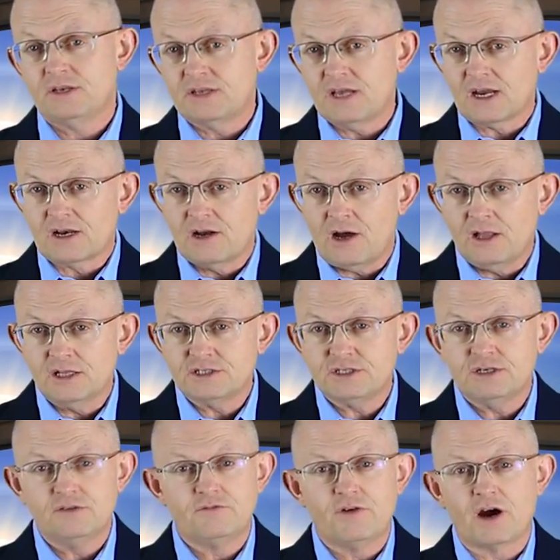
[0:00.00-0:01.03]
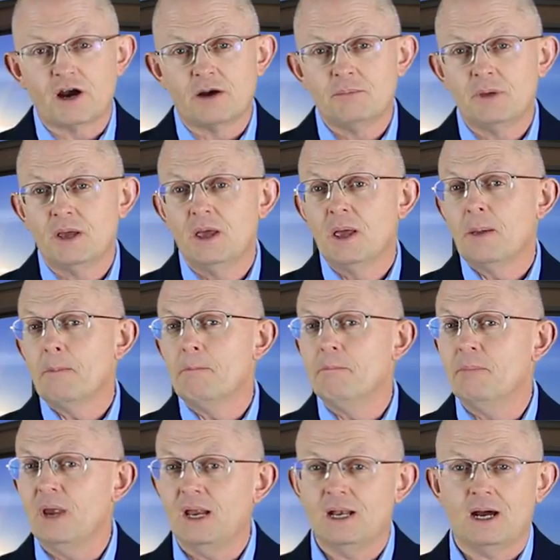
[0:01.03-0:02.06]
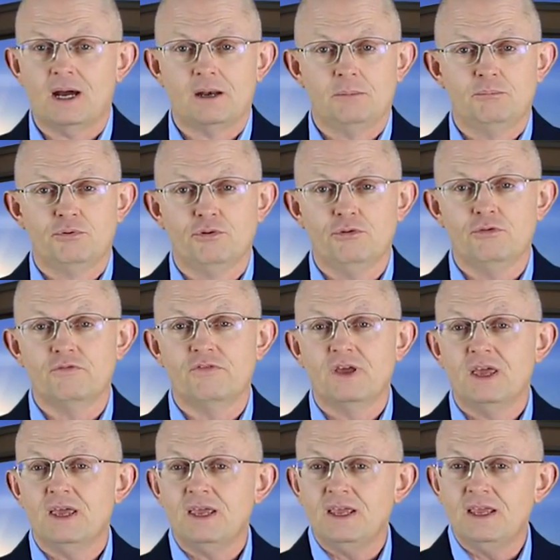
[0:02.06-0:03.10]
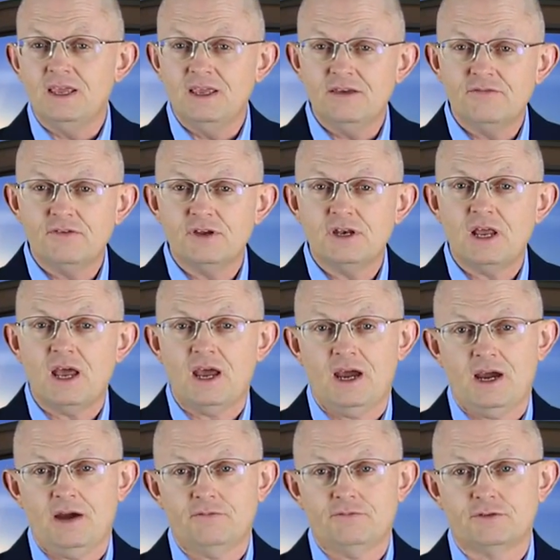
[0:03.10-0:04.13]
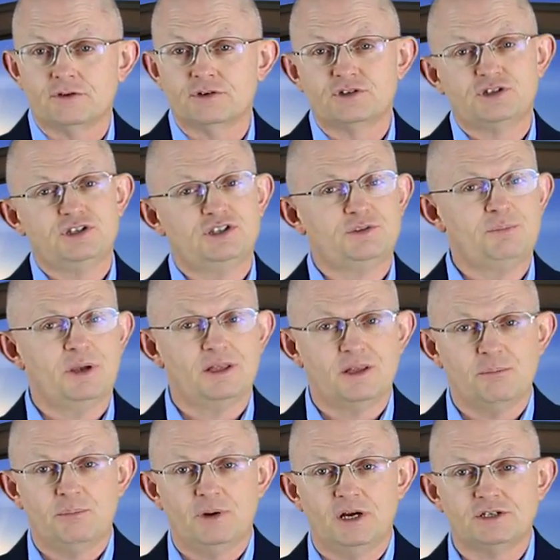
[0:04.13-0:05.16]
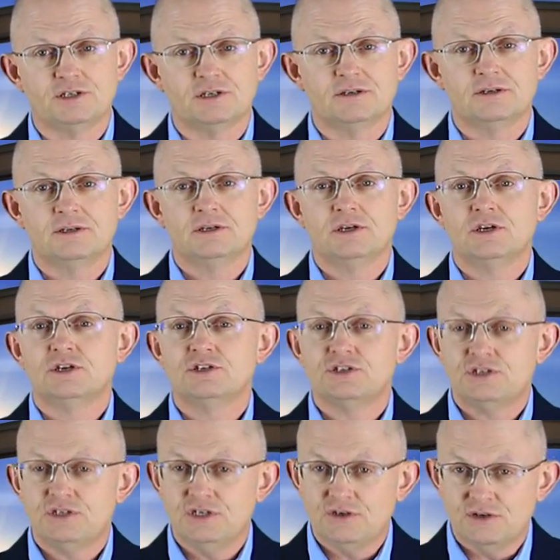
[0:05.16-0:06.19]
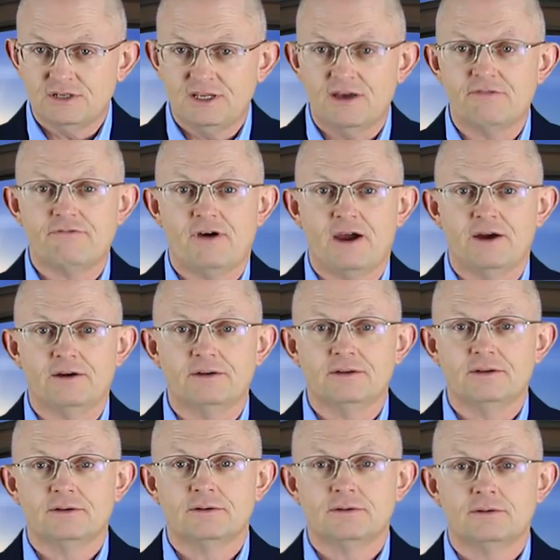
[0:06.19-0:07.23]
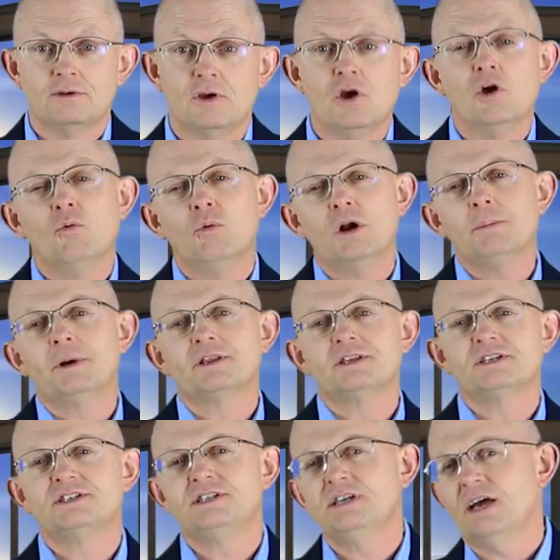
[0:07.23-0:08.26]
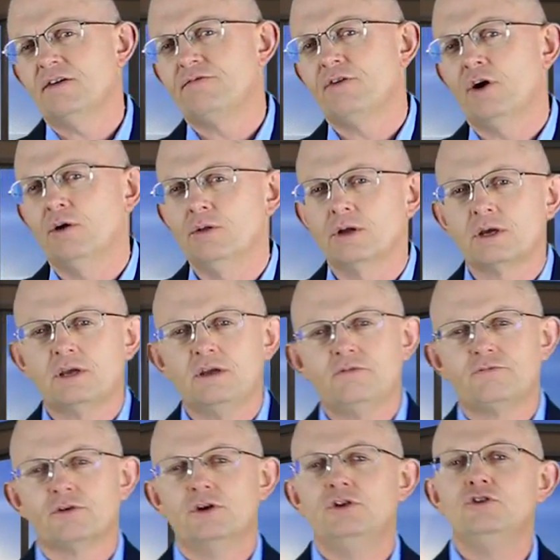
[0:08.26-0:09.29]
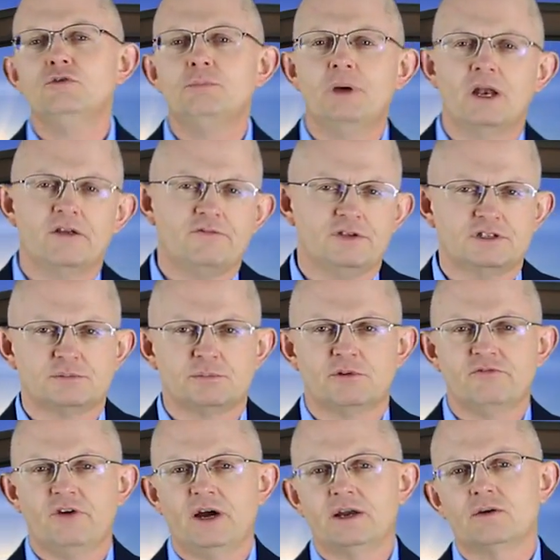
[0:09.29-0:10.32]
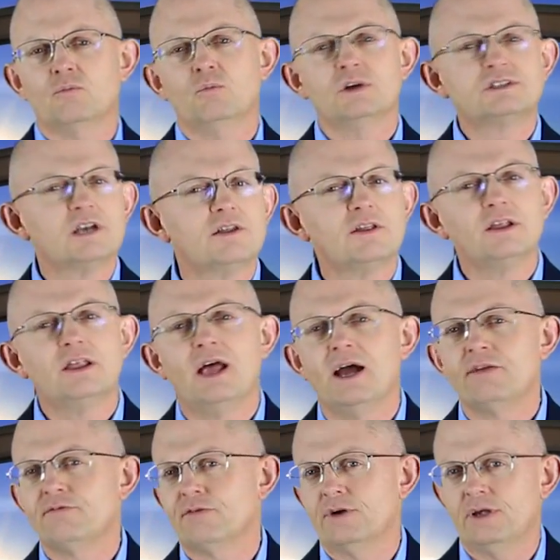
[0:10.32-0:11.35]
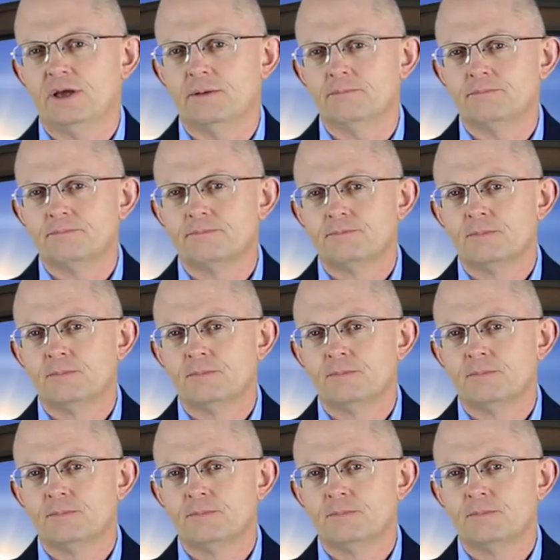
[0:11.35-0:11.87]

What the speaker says: technology environment may not improve, even after she spent the budget. She could get fired. What about the CFO looking for a new benefits provider? What's on the line for him?